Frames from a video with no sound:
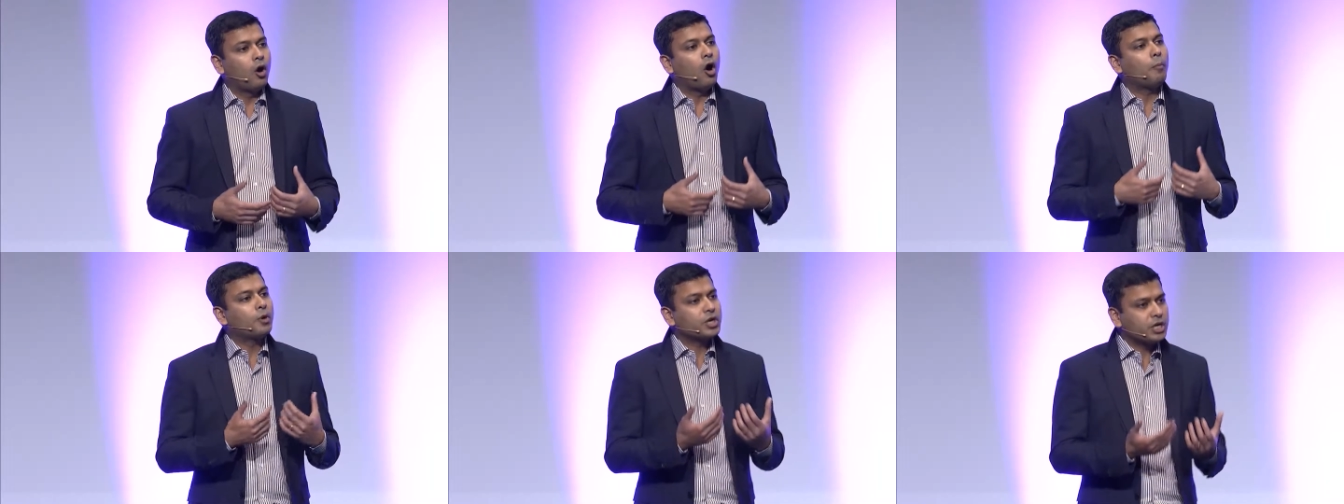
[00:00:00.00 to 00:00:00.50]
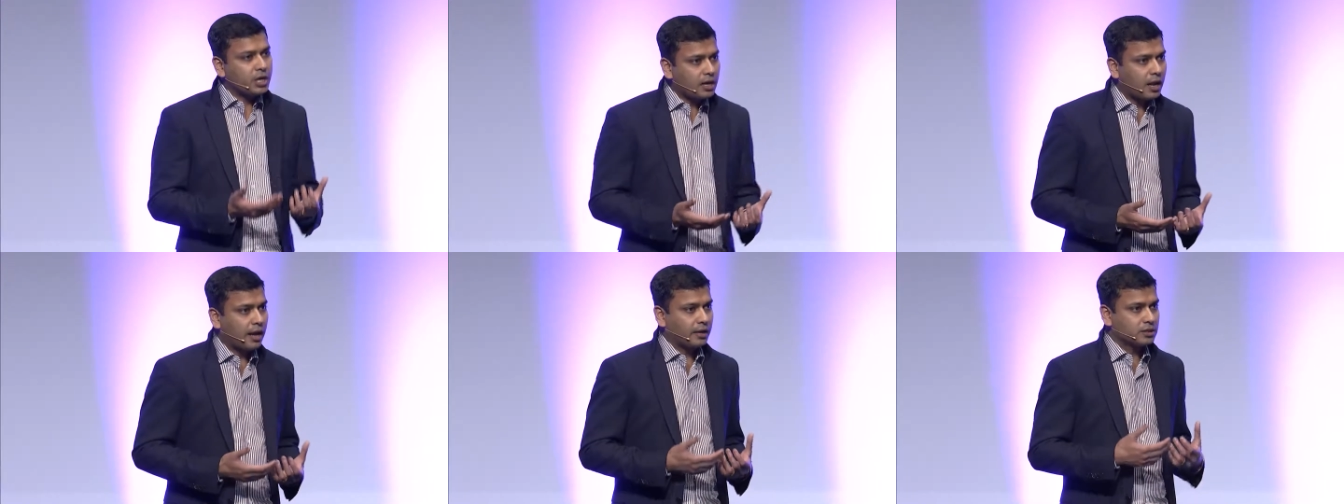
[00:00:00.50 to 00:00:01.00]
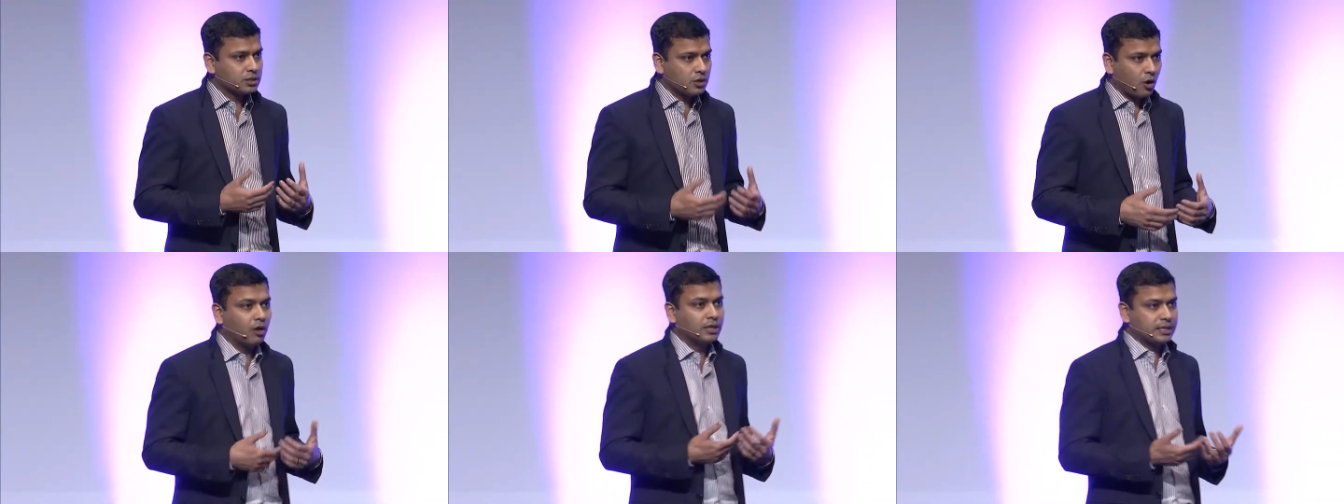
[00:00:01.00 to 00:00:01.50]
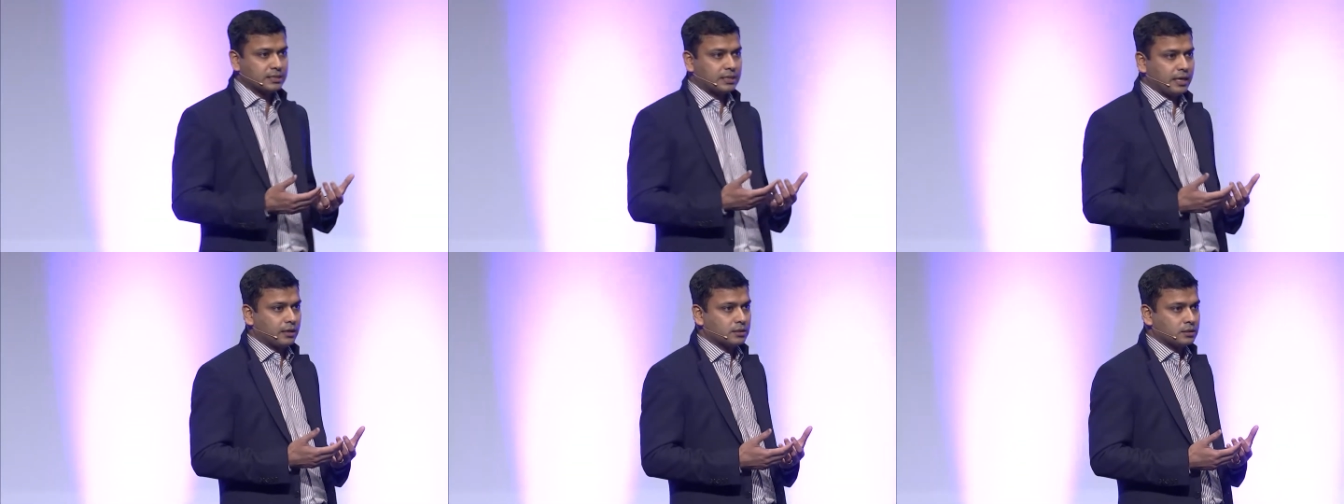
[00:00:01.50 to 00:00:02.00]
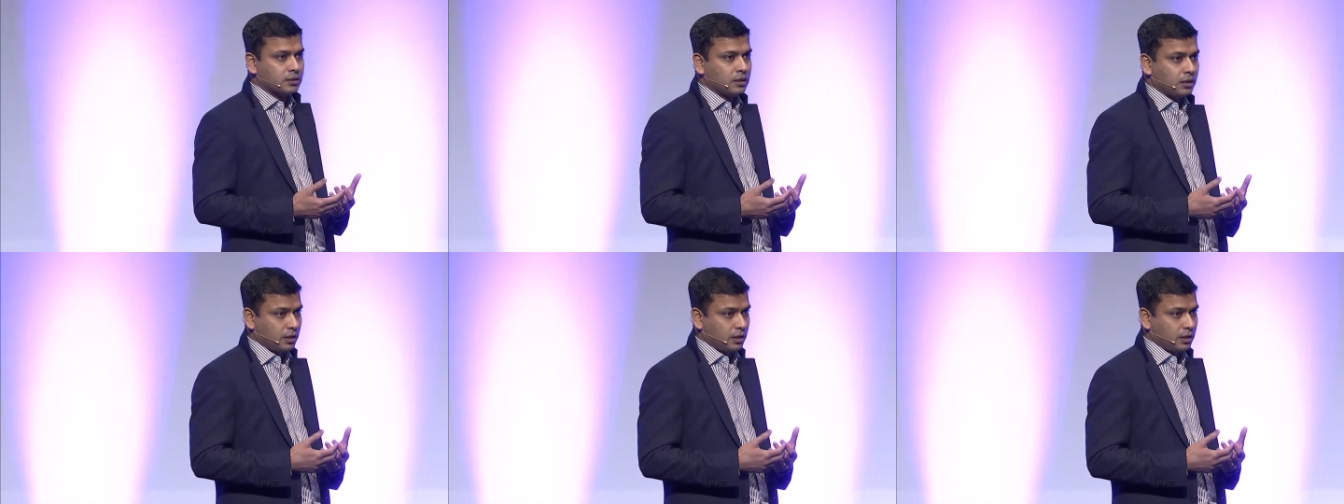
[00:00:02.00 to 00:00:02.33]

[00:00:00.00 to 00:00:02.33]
operationalize all these things.